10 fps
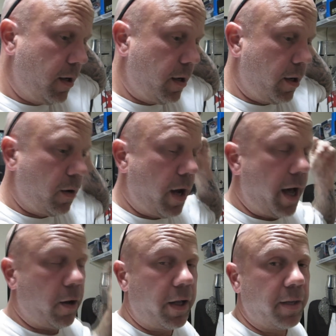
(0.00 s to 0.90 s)
you know,
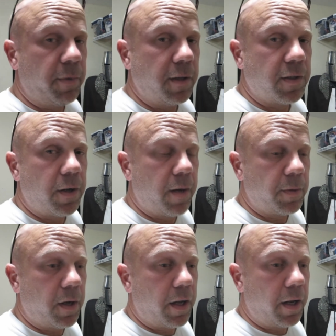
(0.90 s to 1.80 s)
I don't like being
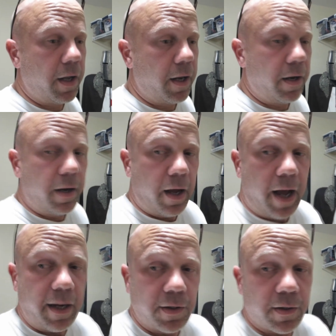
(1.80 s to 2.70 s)
stomped on and
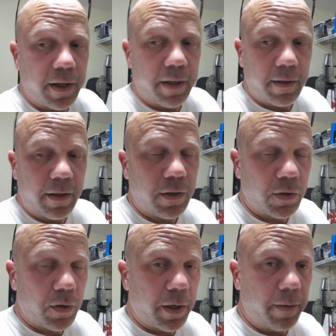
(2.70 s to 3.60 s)
I just like
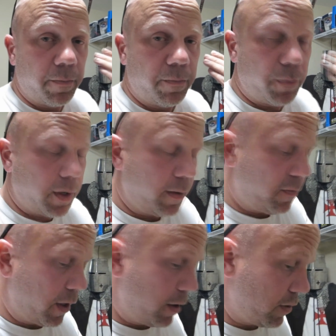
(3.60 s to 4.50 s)
enjoy putting
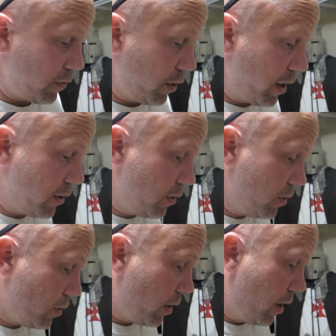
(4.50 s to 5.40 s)
up videos for you guys to
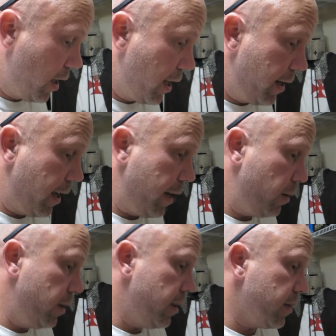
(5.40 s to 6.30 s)
enjoy and I
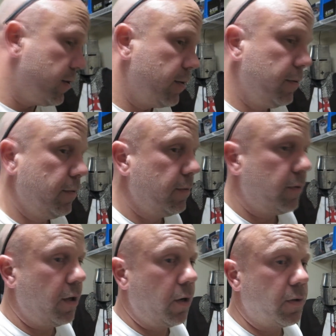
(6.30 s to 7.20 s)
don't need this.
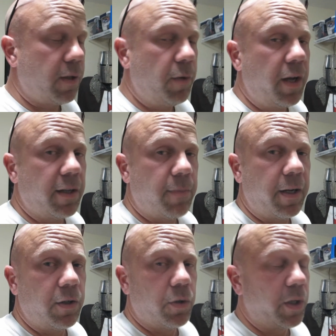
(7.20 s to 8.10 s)
You know, some of you guys
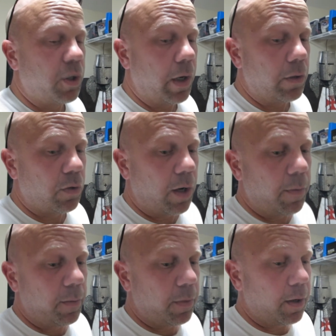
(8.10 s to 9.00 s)
might enjoy
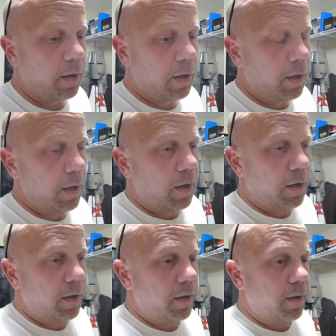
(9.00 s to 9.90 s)
drama, but
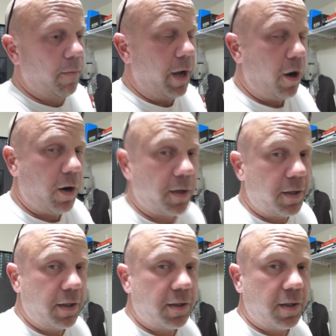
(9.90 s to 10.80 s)
my heart
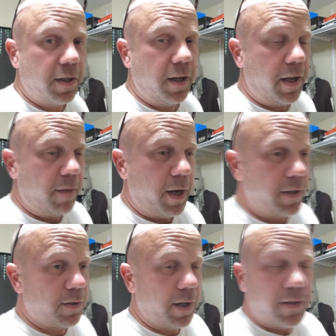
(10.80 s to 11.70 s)
condition and
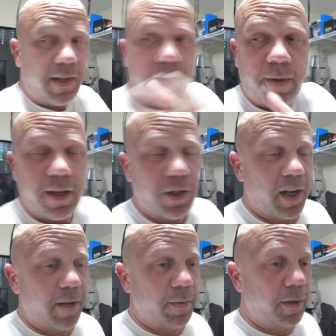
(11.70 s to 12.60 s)
my stress and my
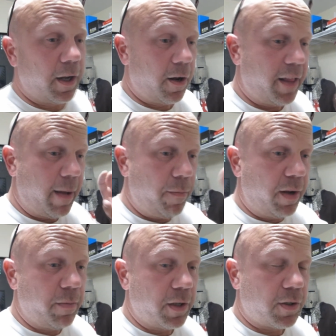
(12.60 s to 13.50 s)
job and all that
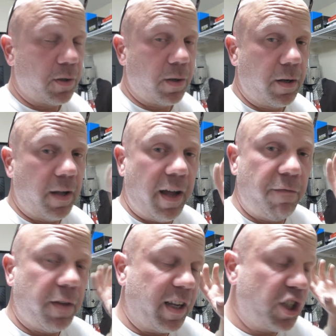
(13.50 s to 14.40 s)
big mixture, I
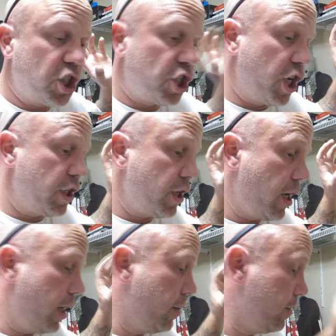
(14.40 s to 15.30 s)
feel like shit tonight.